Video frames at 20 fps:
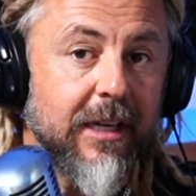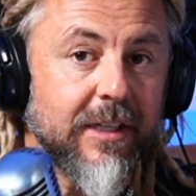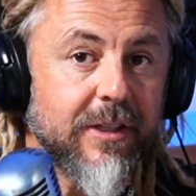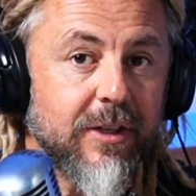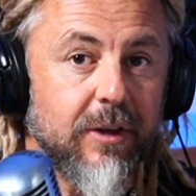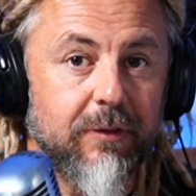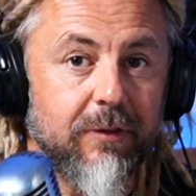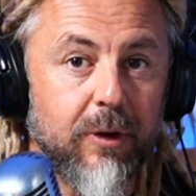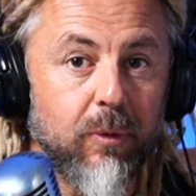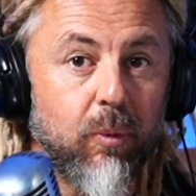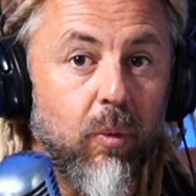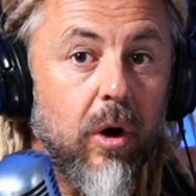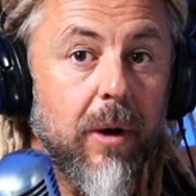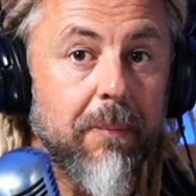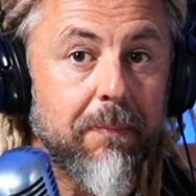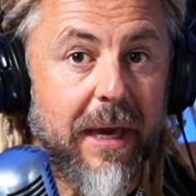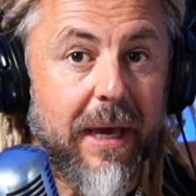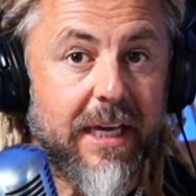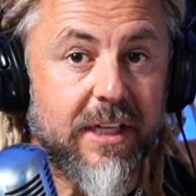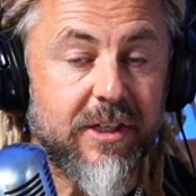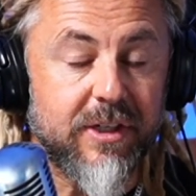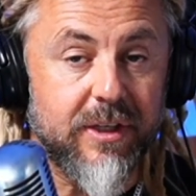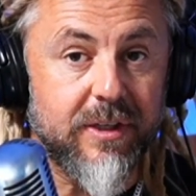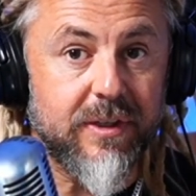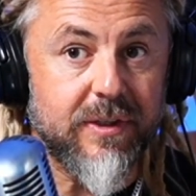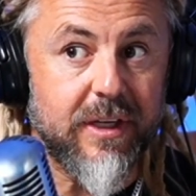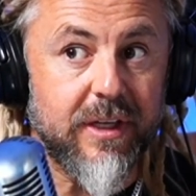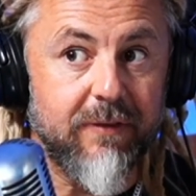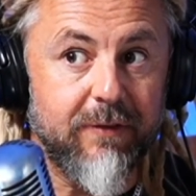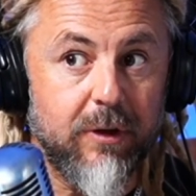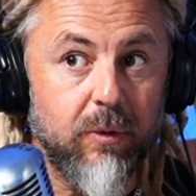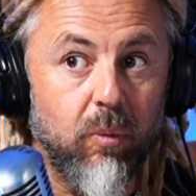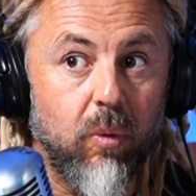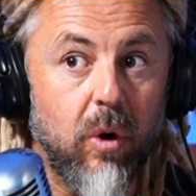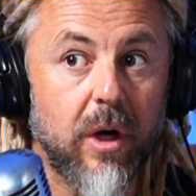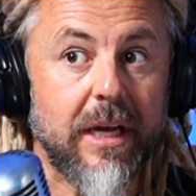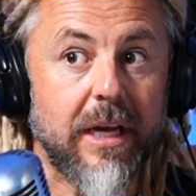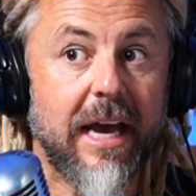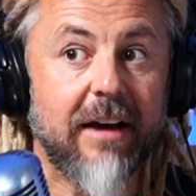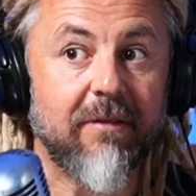So if you want patience, if you
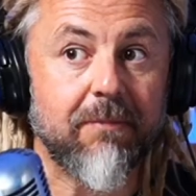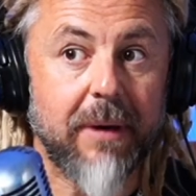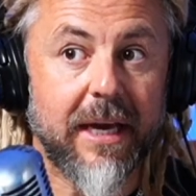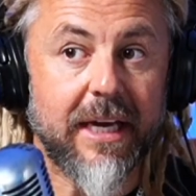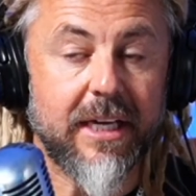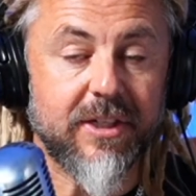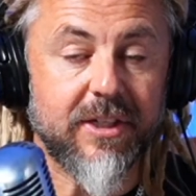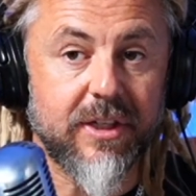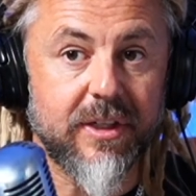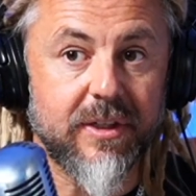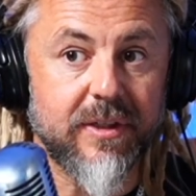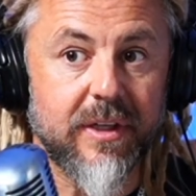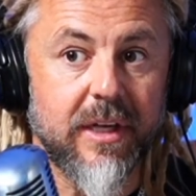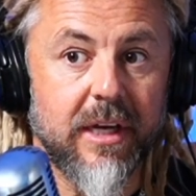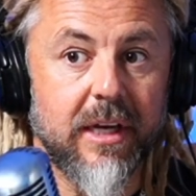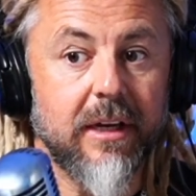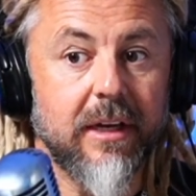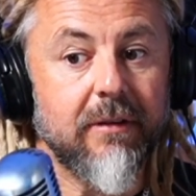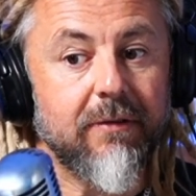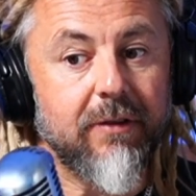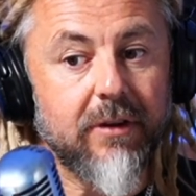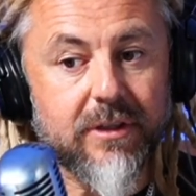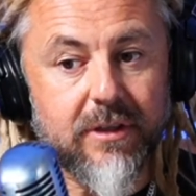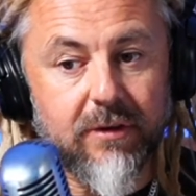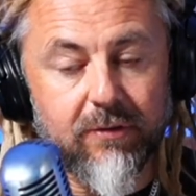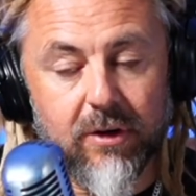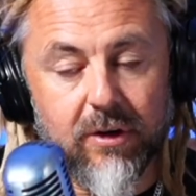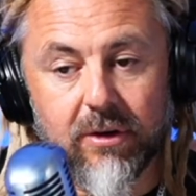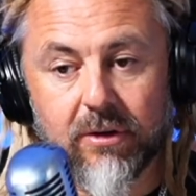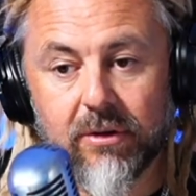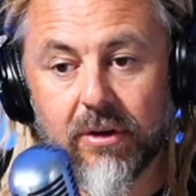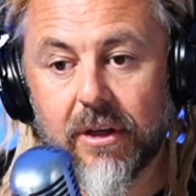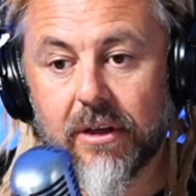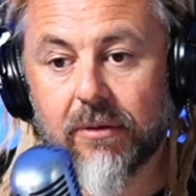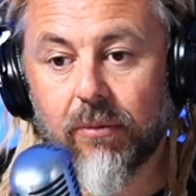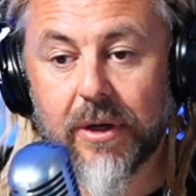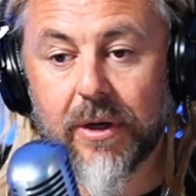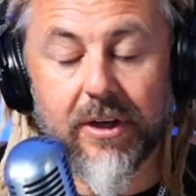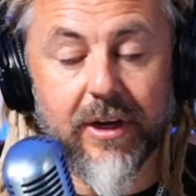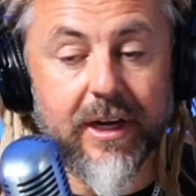want to have patience, first of all,
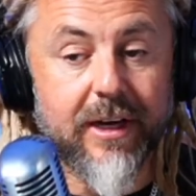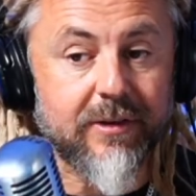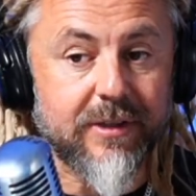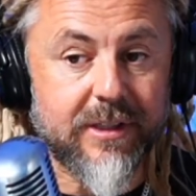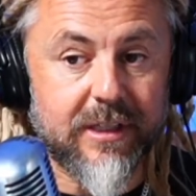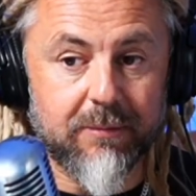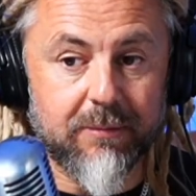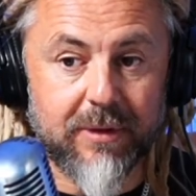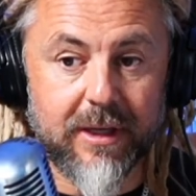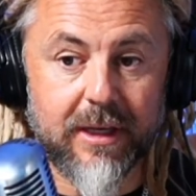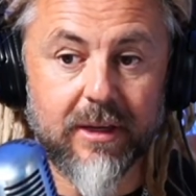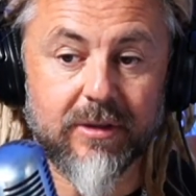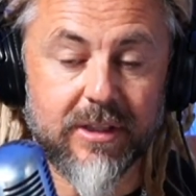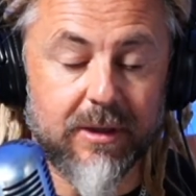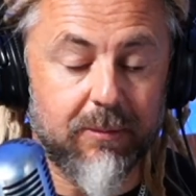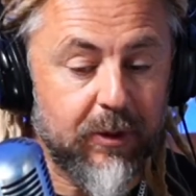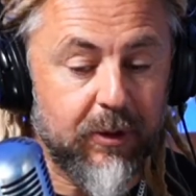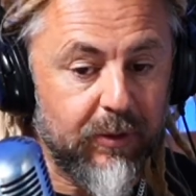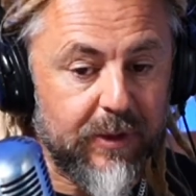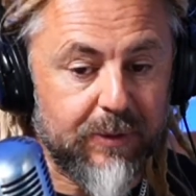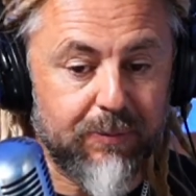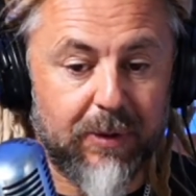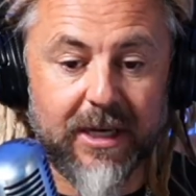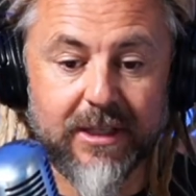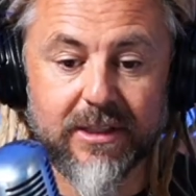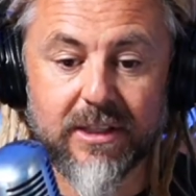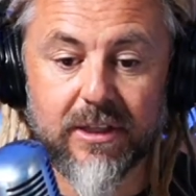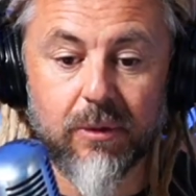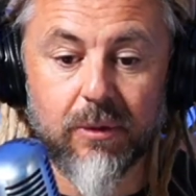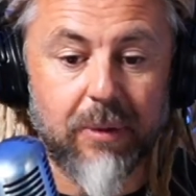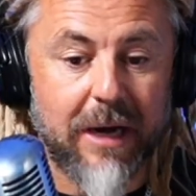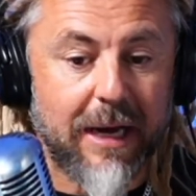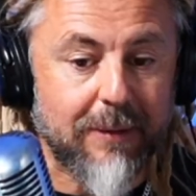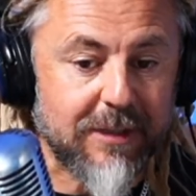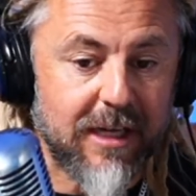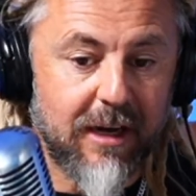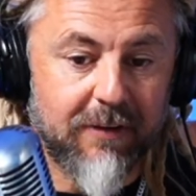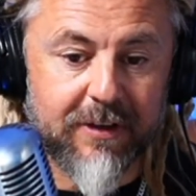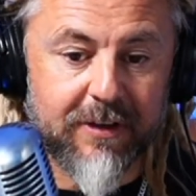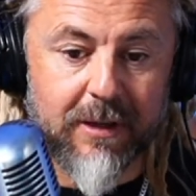when you hear something, someone responds to you,
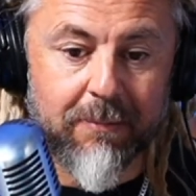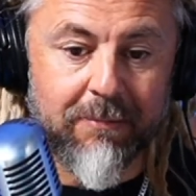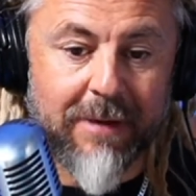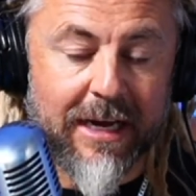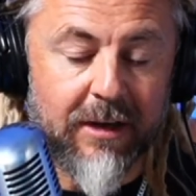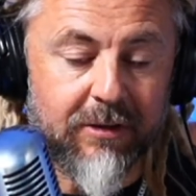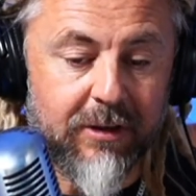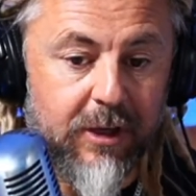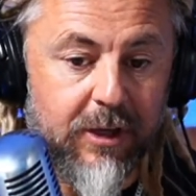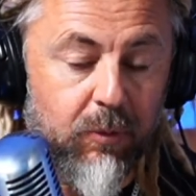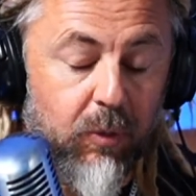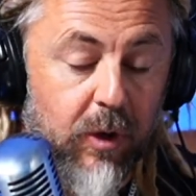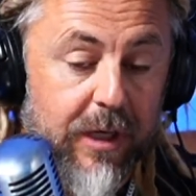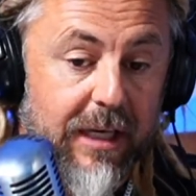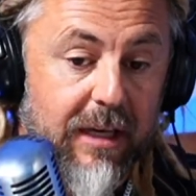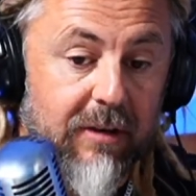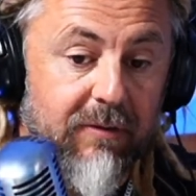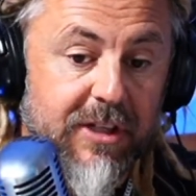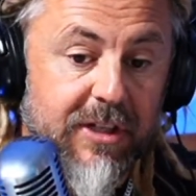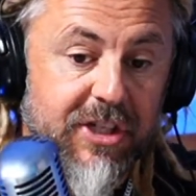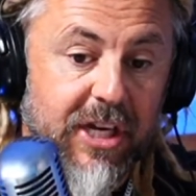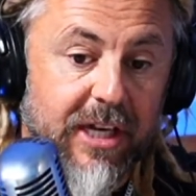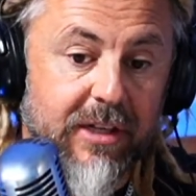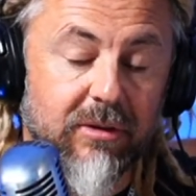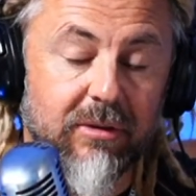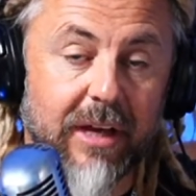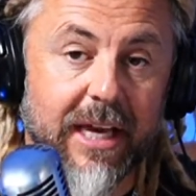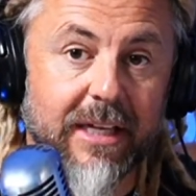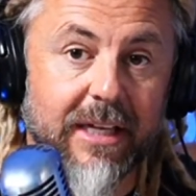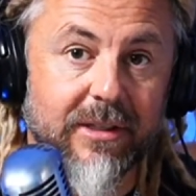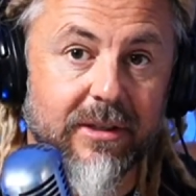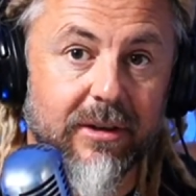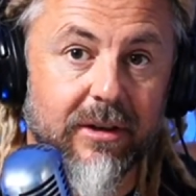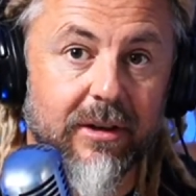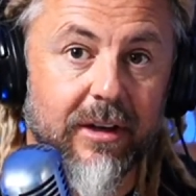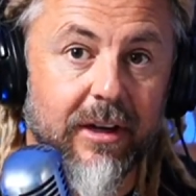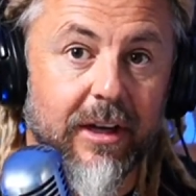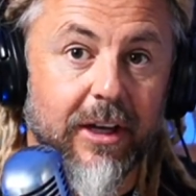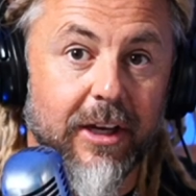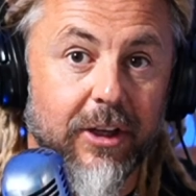pops off at the mouth, and you want to give a gentle
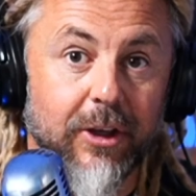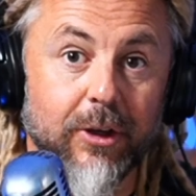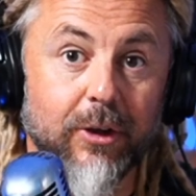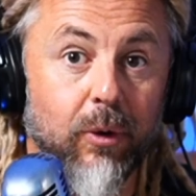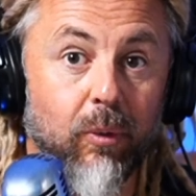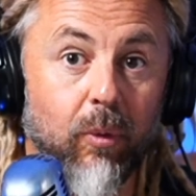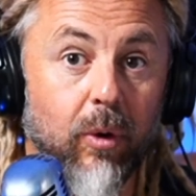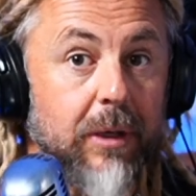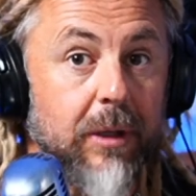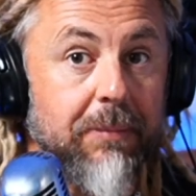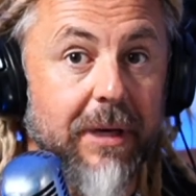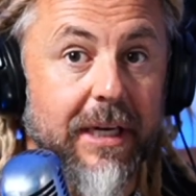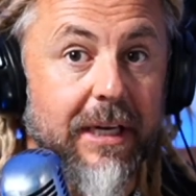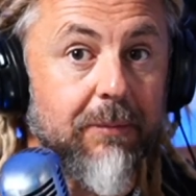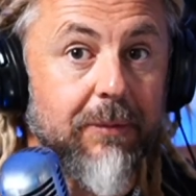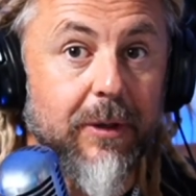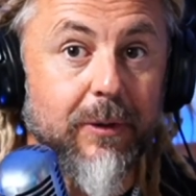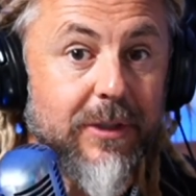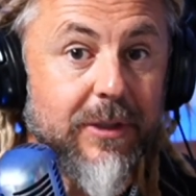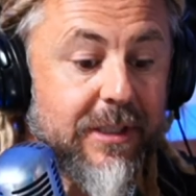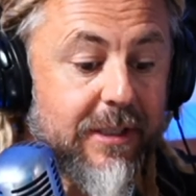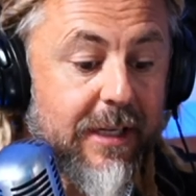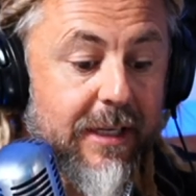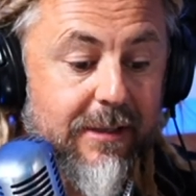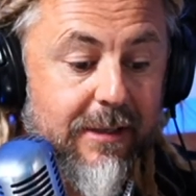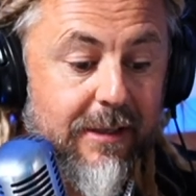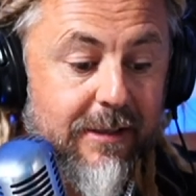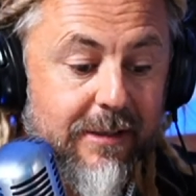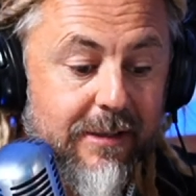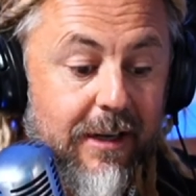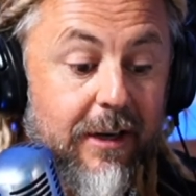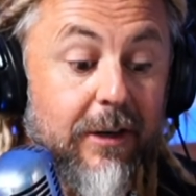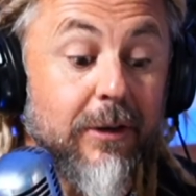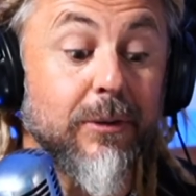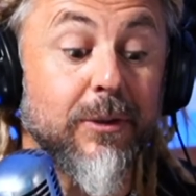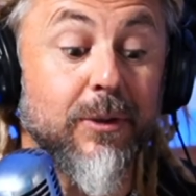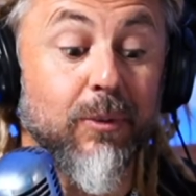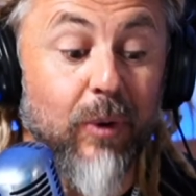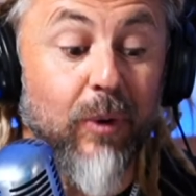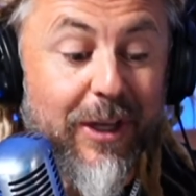answer, you don't want to pick up those sticks and
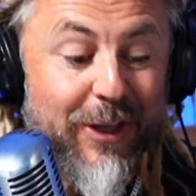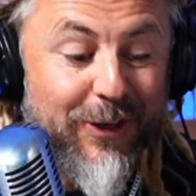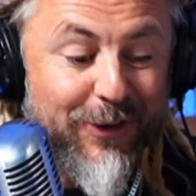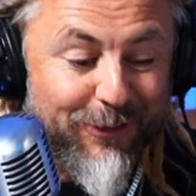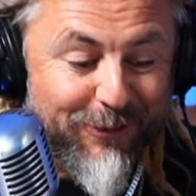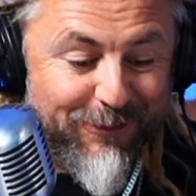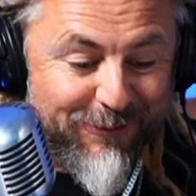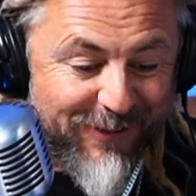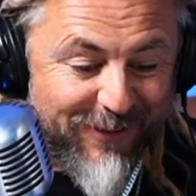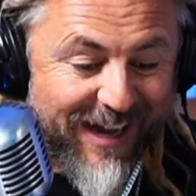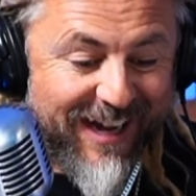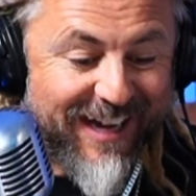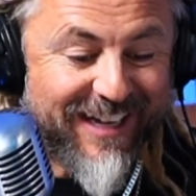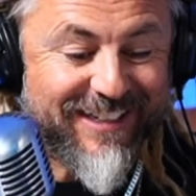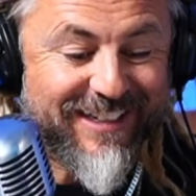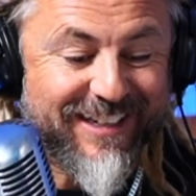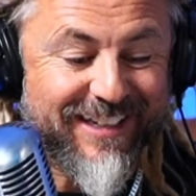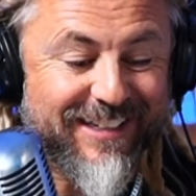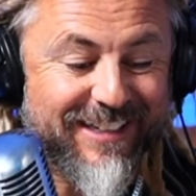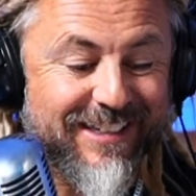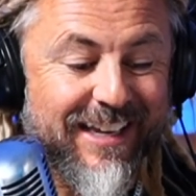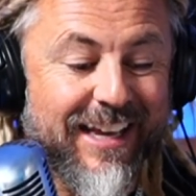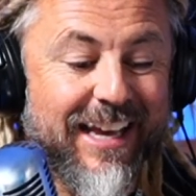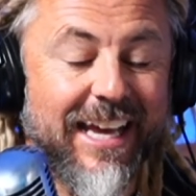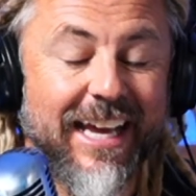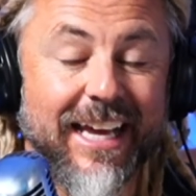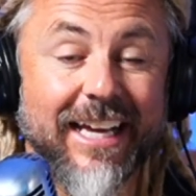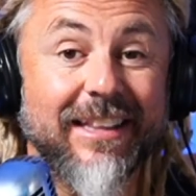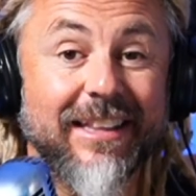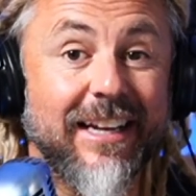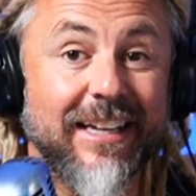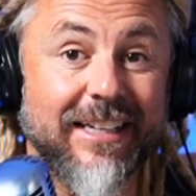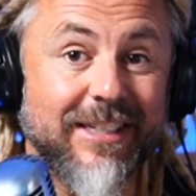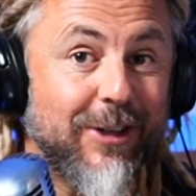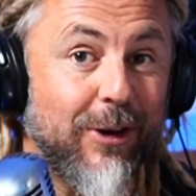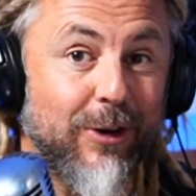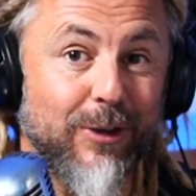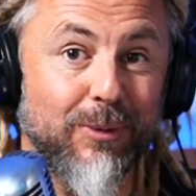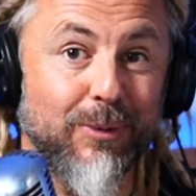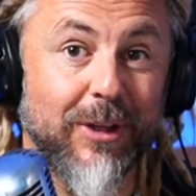stones. What you'll find is that it
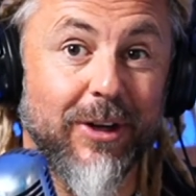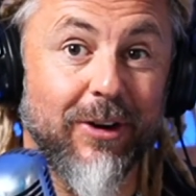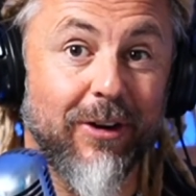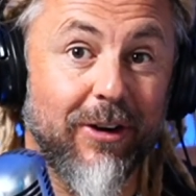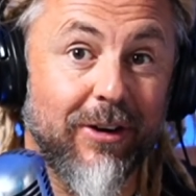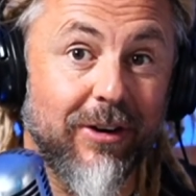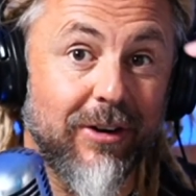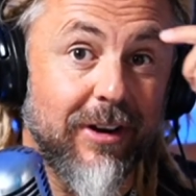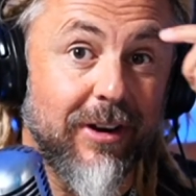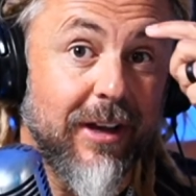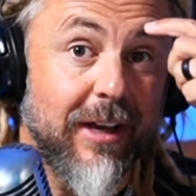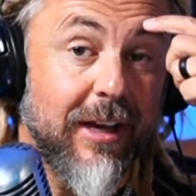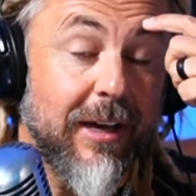starts with your heart.